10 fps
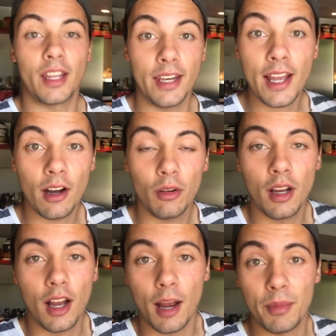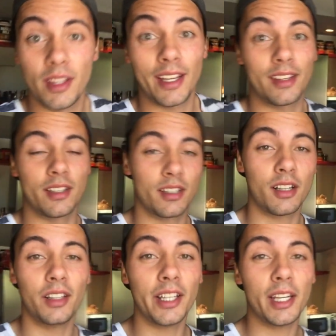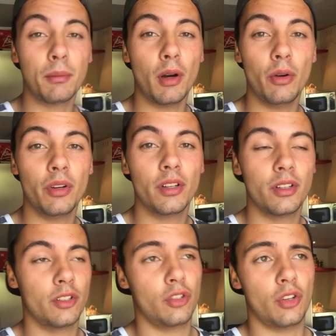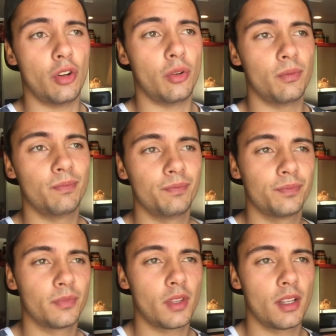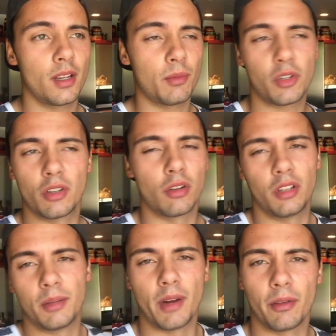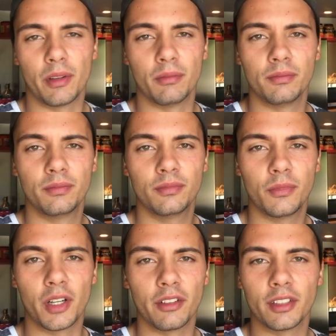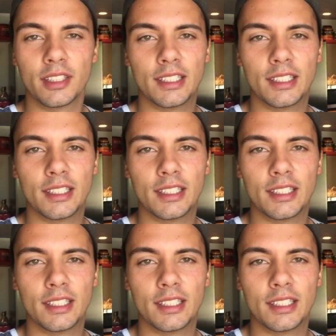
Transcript: And now I'm in like this cleaning mode, so I'm just gonna go clean my room, whatever.